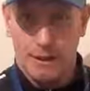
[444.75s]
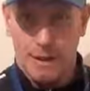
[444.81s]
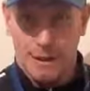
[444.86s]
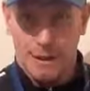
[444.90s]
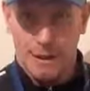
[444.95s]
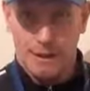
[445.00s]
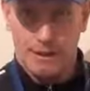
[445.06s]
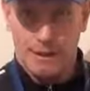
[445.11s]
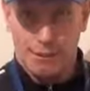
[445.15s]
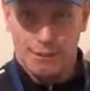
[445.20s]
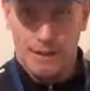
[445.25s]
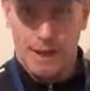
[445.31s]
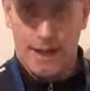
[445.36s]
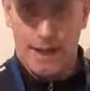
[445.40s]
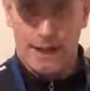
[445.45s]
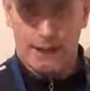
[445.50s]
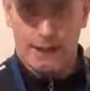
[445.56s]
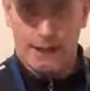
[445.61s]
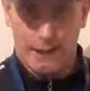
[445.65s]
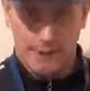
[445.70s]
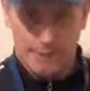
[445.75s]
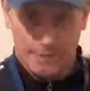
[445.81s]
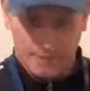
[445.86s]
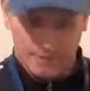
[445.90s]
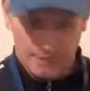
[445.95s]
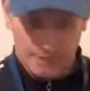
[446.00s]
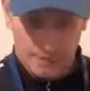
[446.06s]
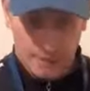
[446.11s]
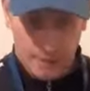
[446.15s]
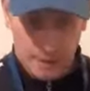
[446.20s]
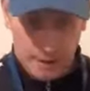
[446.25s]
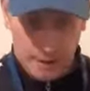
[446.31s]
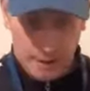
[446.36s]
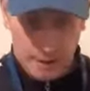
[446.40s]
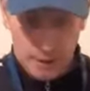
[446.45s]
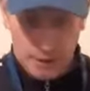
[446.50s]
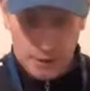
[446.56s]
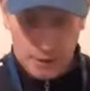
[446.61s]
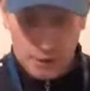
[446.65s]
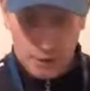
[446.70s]
And that's a fact.
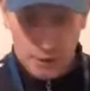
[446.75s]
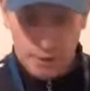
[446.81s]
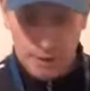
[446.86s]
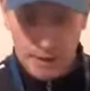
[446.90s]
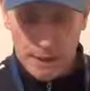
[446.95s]
Now